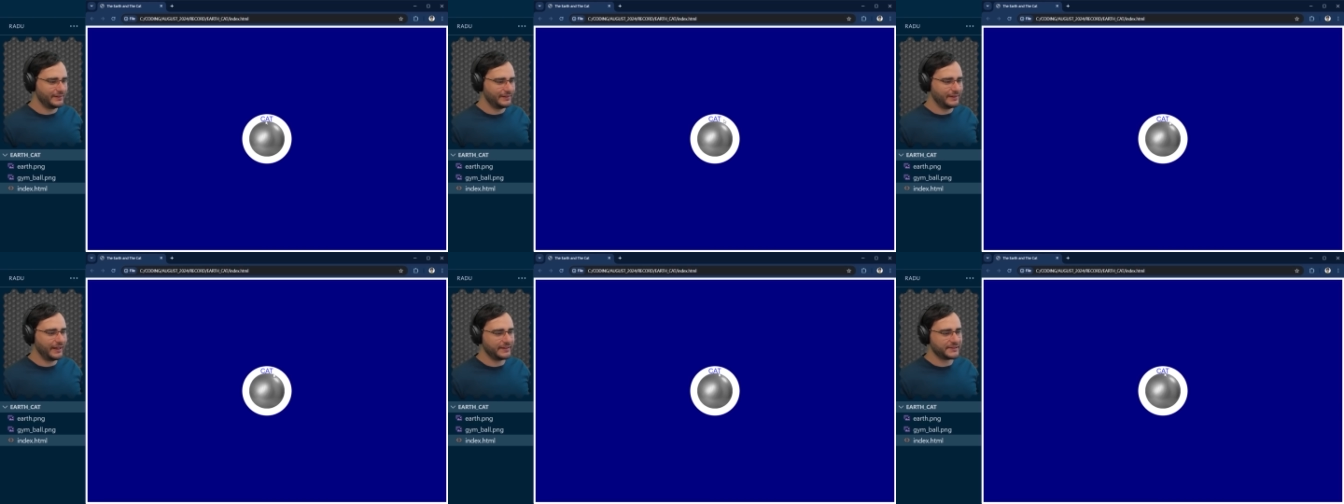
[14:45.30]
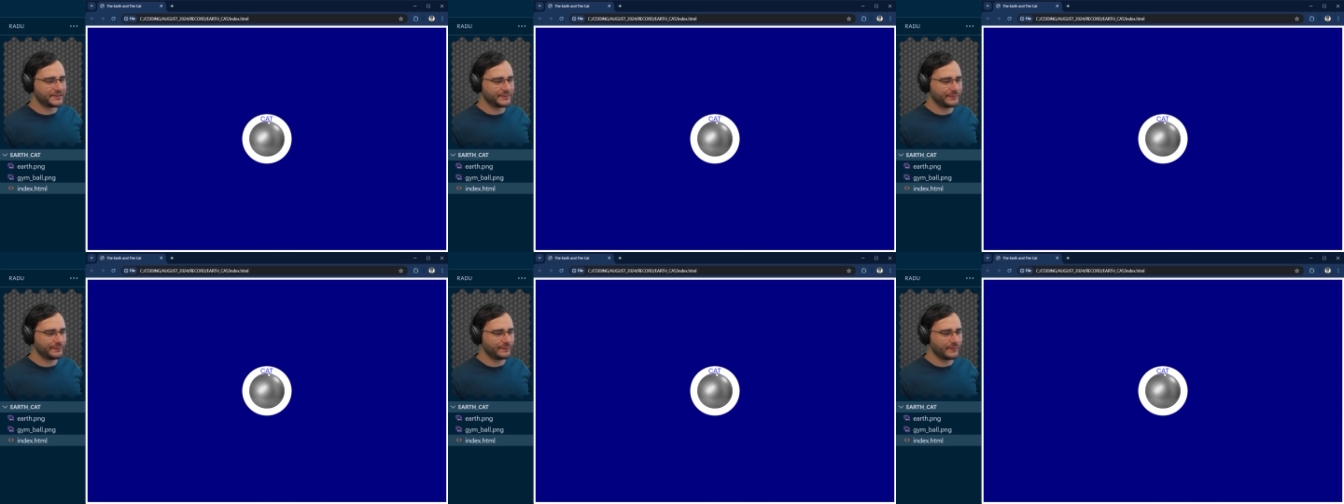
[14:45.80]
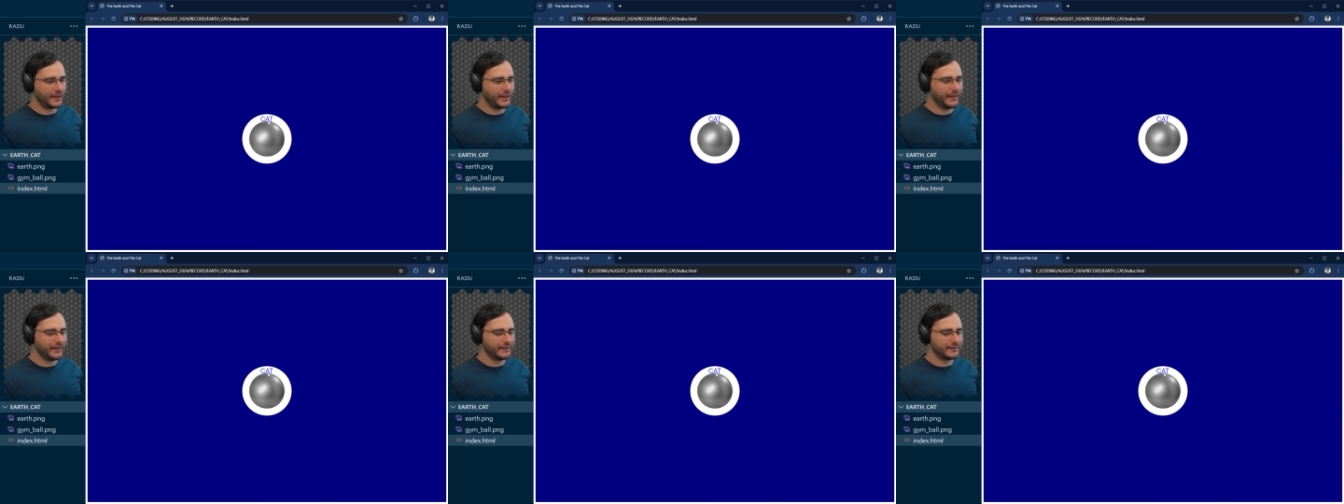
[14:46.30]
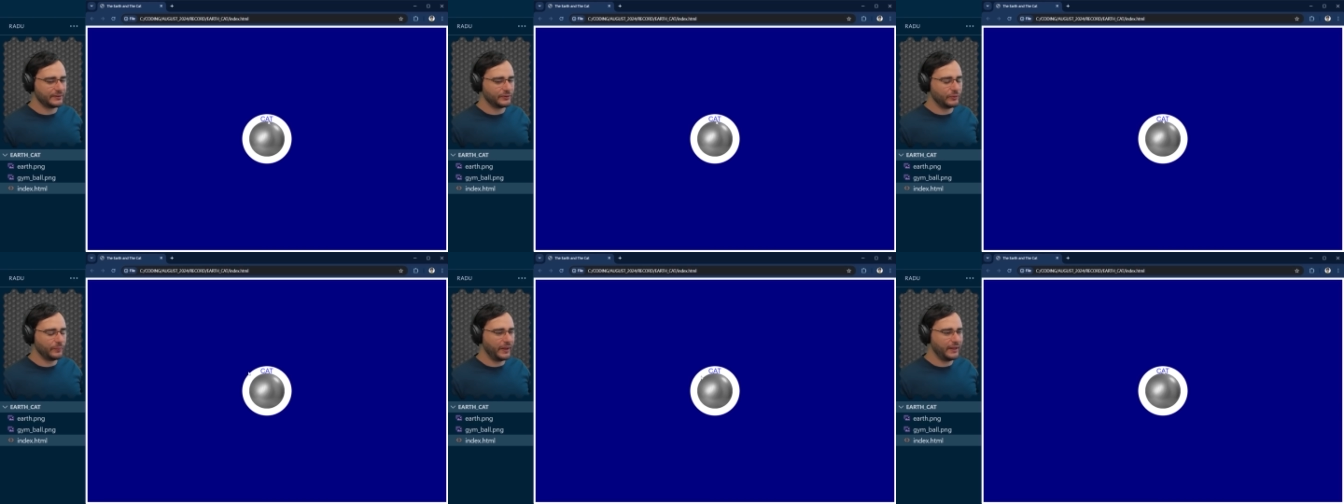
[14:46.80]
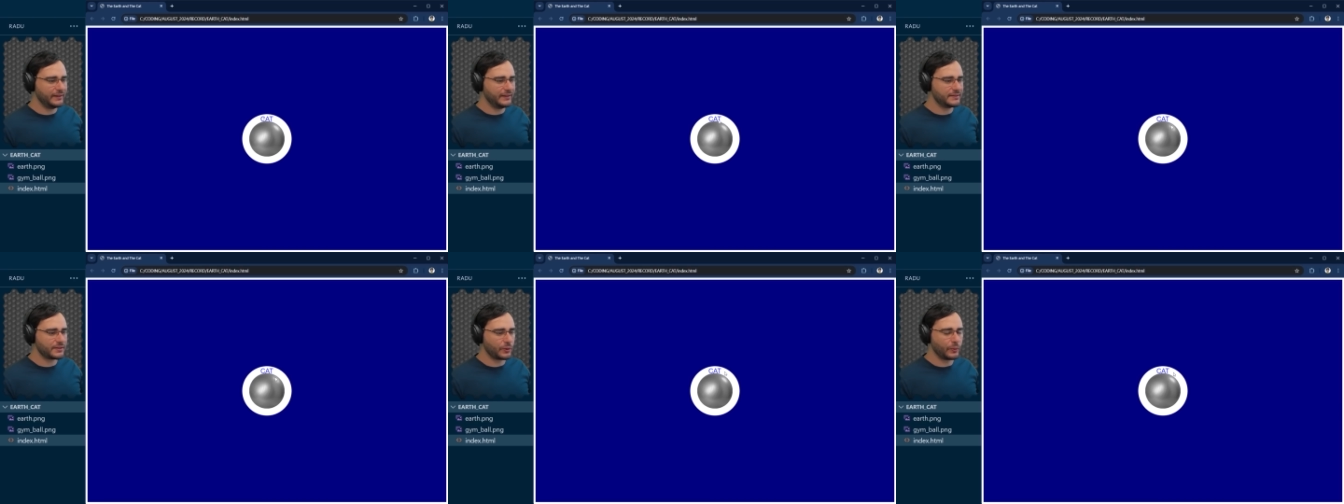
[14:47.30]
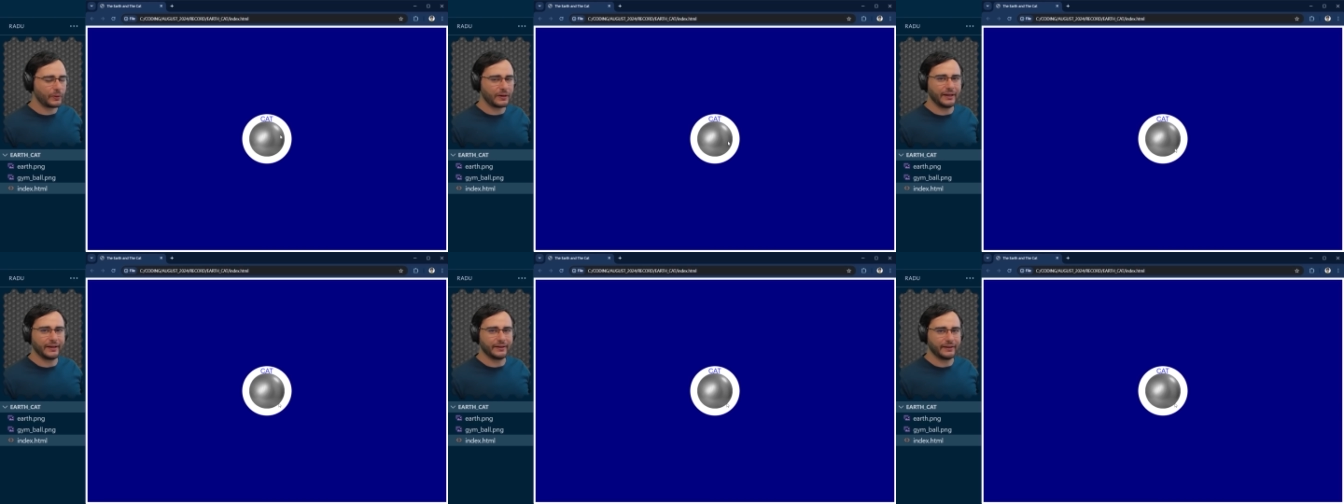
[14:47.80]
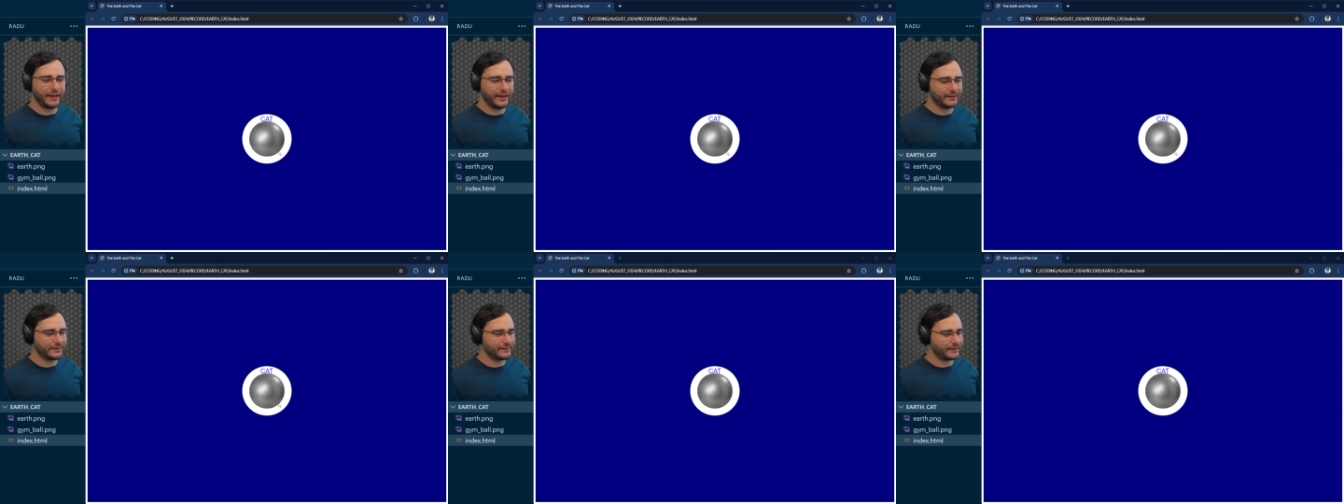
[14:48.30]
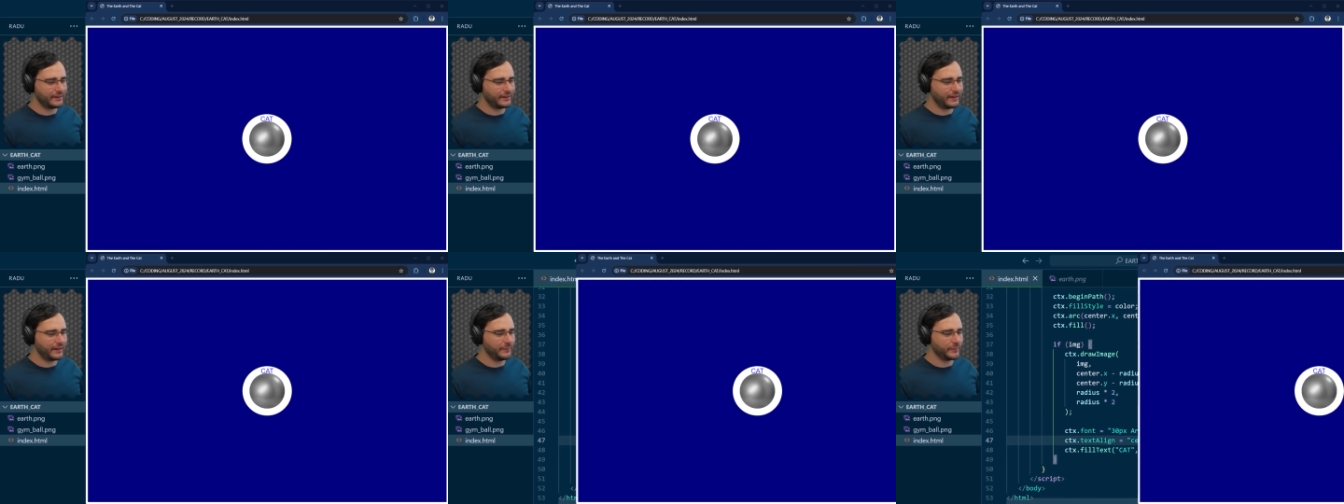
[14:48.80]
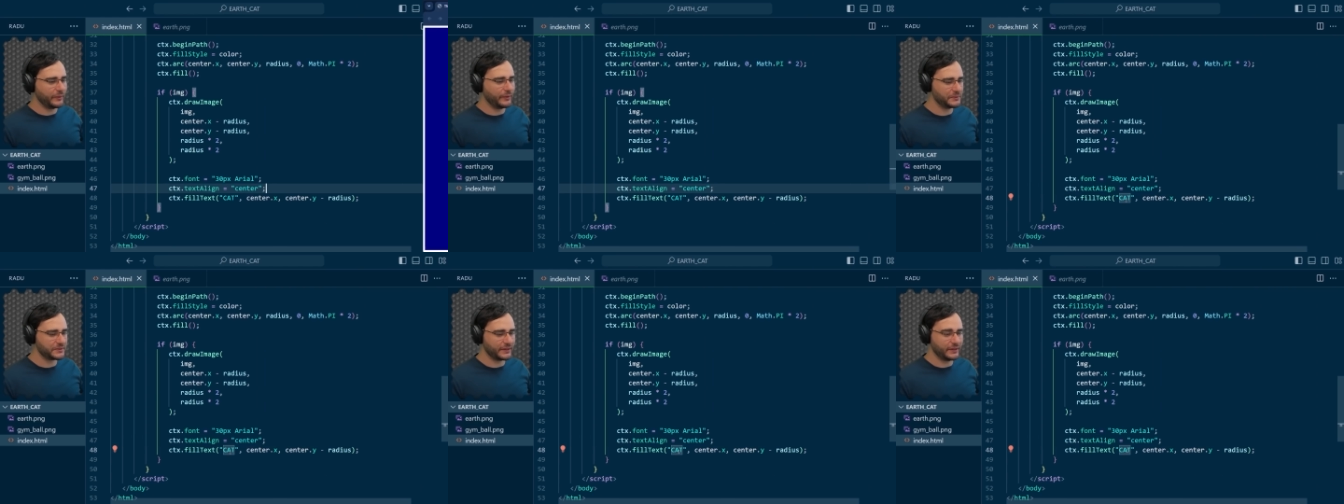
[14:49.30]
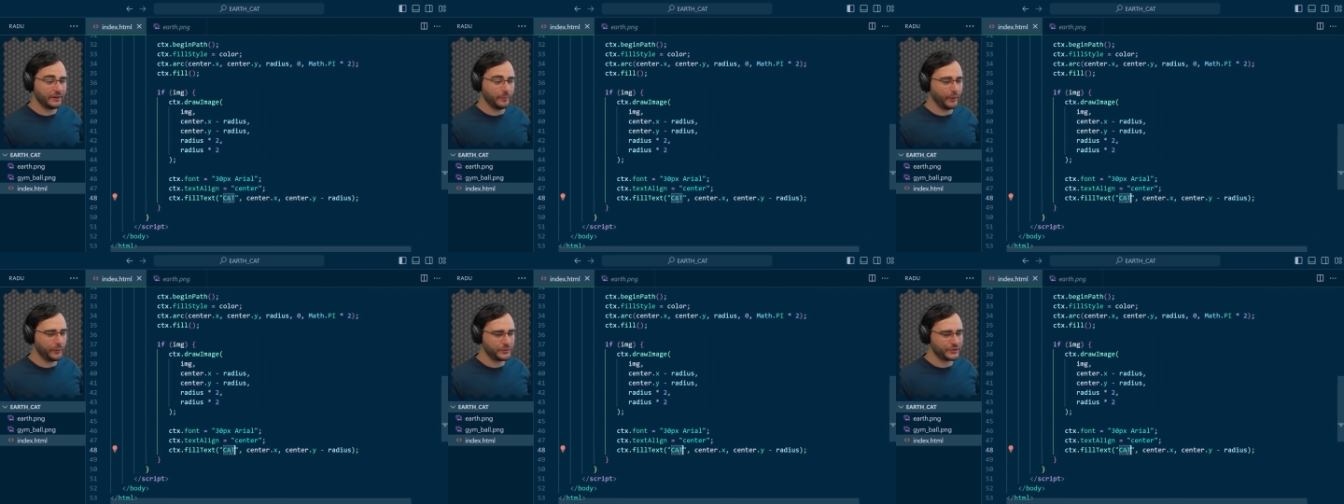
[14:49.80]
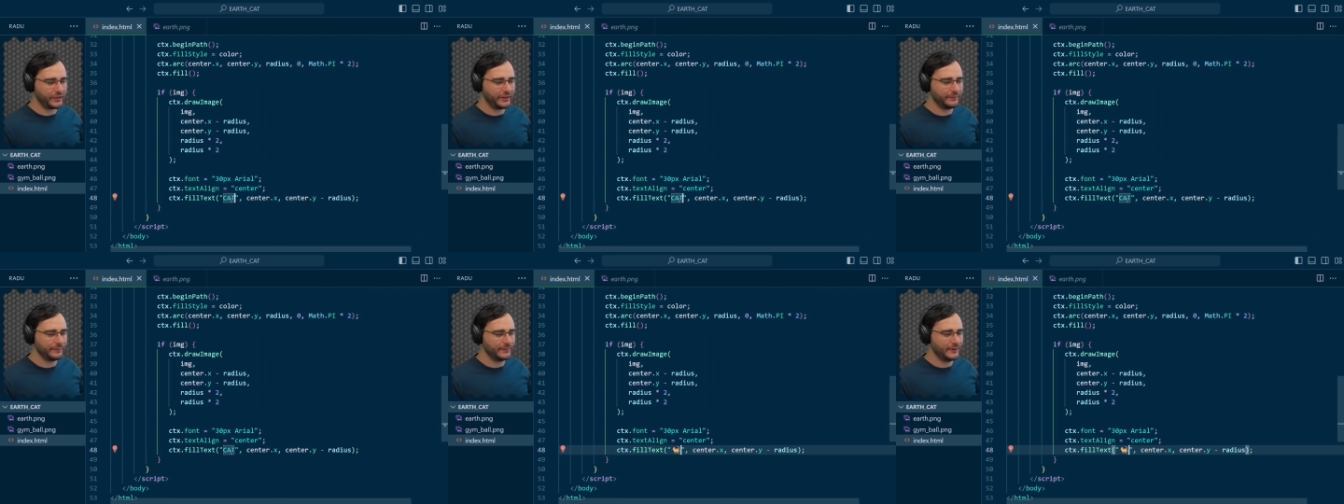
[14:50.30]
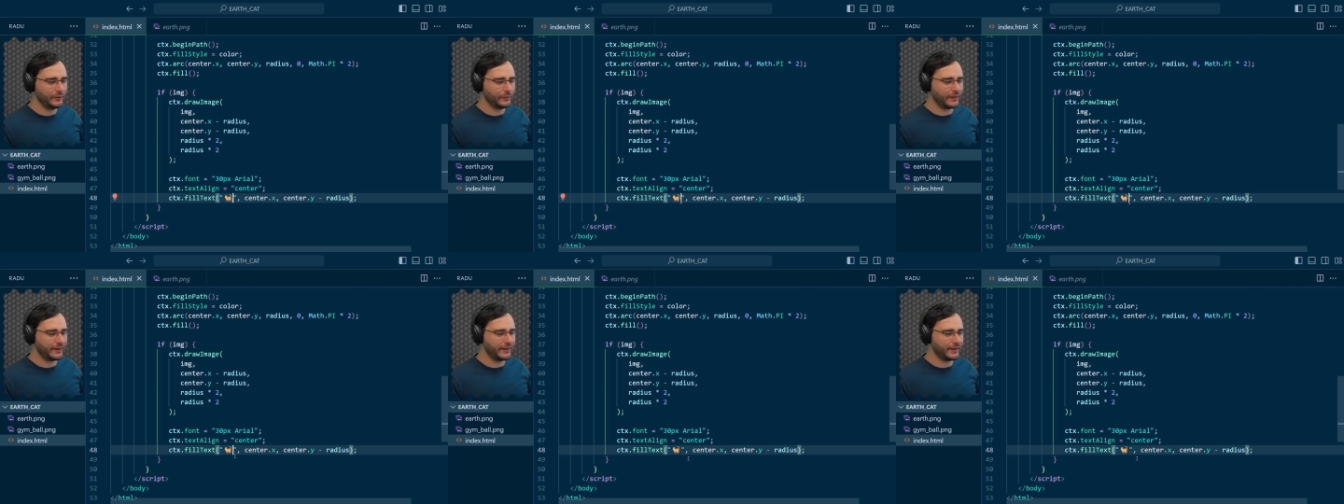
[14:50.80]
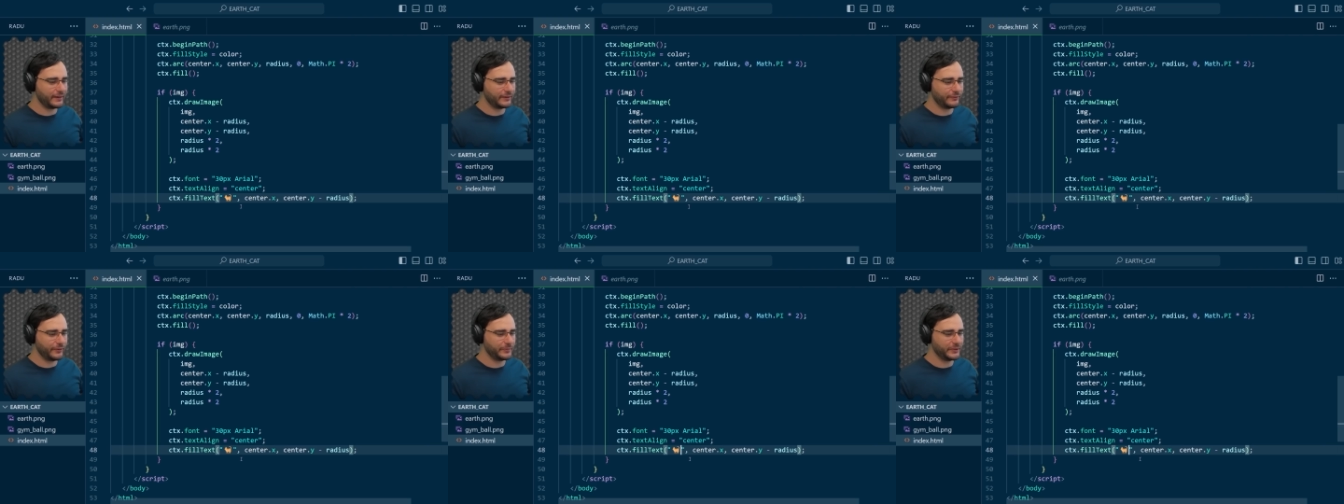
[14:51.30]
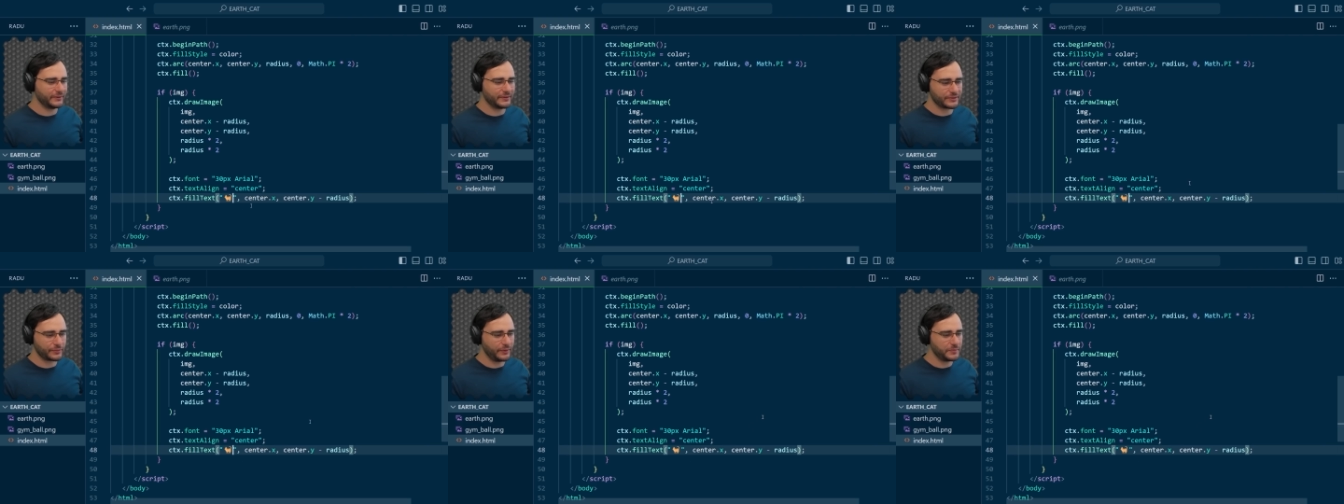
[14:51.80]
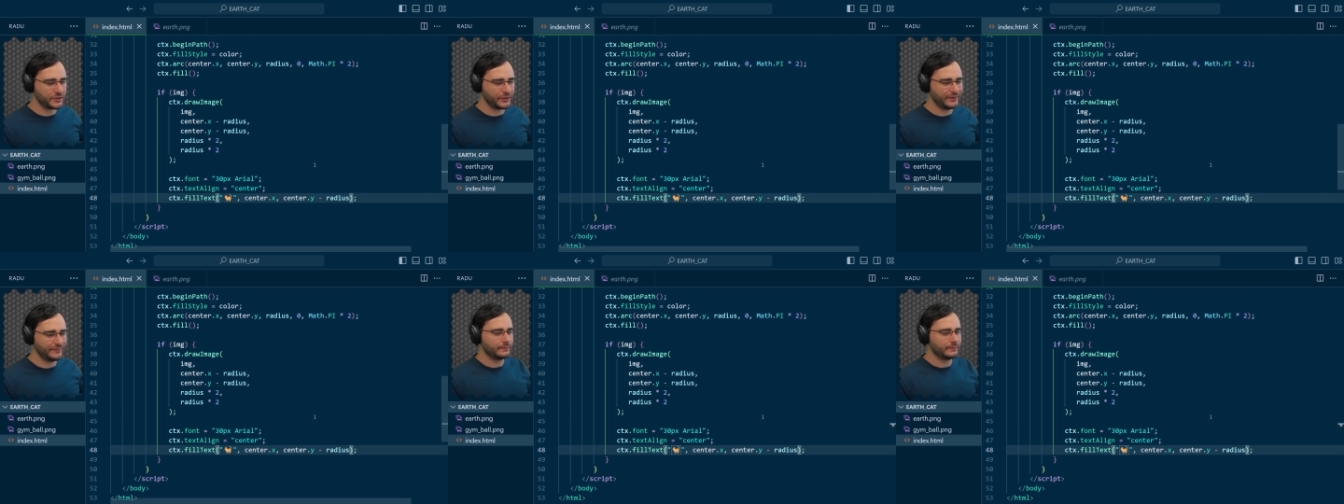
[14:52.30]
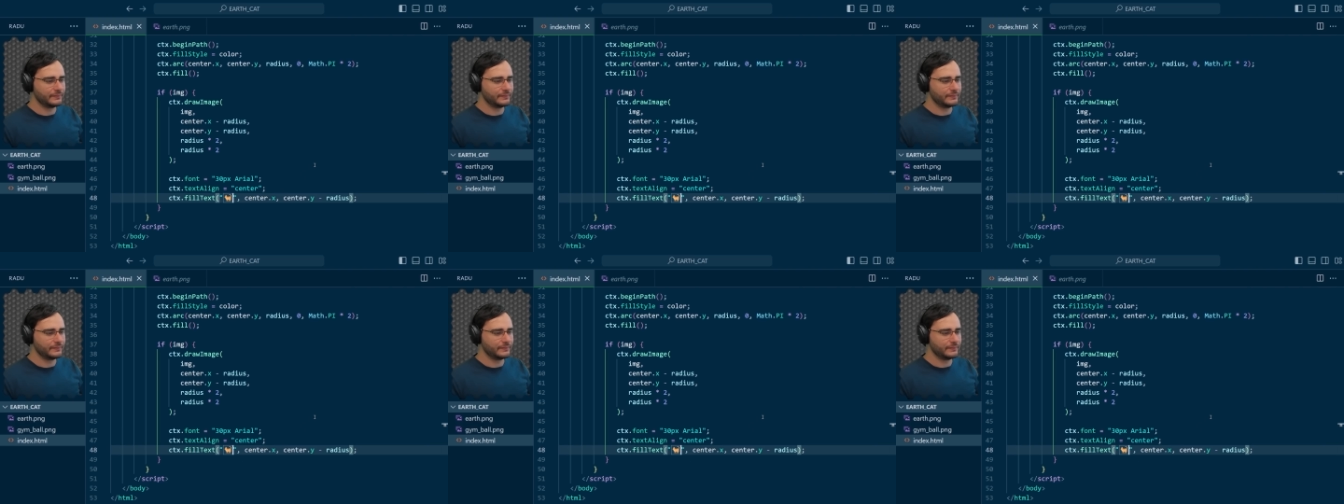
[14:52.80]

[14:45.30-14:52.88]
Nice. And to make this look like a cat, I'm going to use an emoji. You can get it from the description.